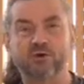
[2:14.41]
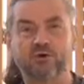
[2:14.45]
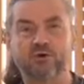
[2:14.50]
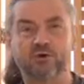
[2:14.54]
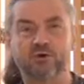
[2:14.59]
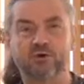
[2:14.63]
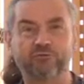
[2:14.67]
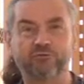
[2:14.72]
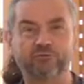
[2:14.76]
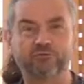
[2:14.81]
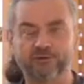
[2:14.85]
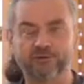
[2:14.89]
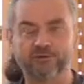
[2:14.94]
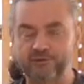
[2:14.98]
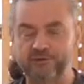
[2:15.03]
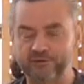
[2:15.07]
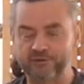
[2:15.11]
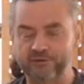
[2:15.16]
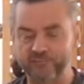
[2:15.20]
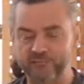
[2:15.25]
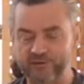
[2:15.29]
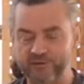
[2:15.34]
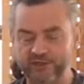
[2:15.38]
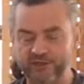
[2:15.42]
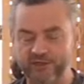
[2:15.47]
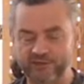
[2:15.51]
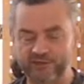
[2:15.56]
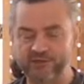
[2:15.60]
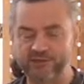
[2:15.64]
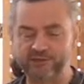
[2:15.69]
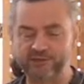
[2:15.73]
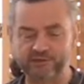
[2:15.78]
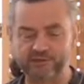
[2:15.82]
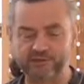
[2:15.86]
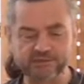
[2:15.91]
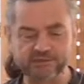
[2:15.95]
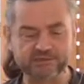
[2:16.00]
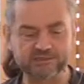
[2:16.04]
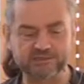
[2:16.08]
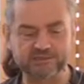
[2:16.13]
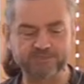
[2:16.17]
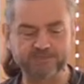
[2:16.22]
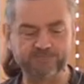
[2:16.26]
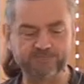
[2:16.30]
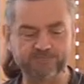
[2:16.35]
with the idea
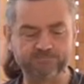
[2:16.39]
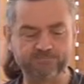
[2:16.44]
that